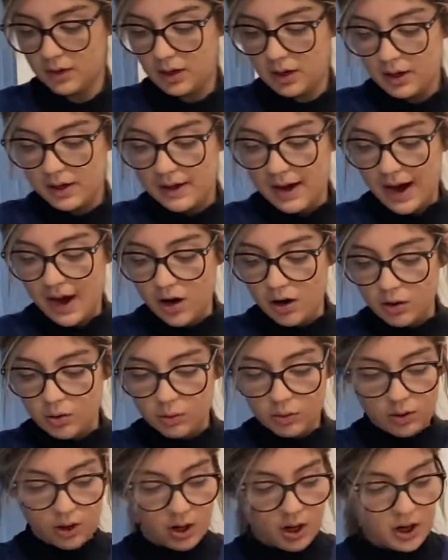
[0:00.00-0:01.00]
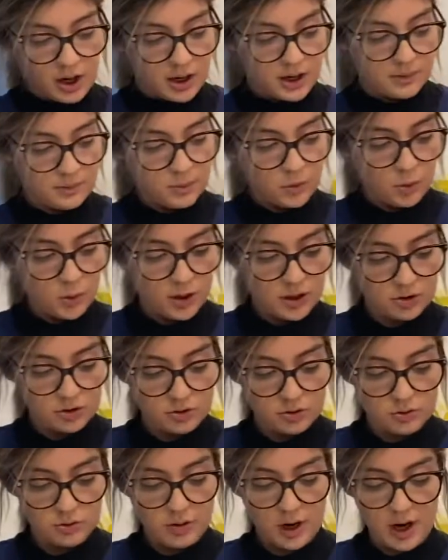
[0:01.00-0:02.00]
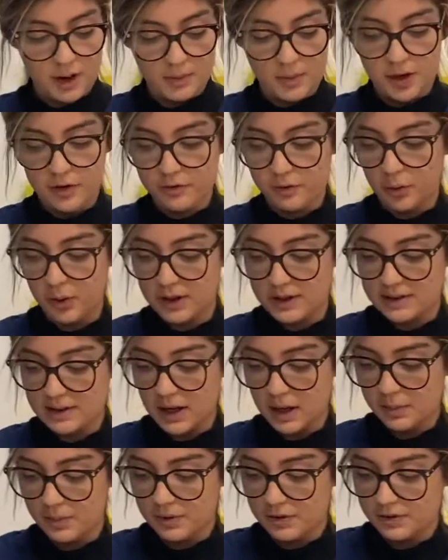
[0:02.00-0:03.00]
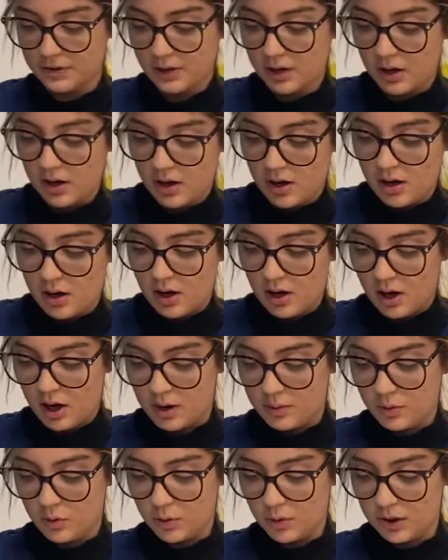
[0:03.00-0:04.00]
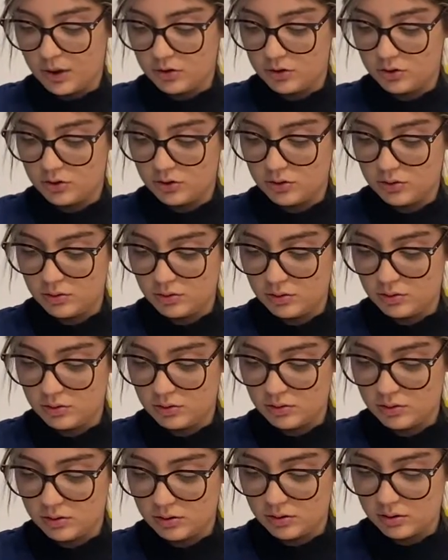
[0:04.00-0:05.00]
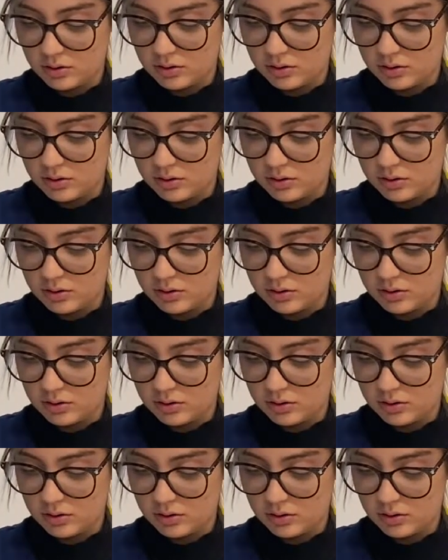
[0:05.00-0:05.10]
Now I'm going to grab my forceps. I'm going to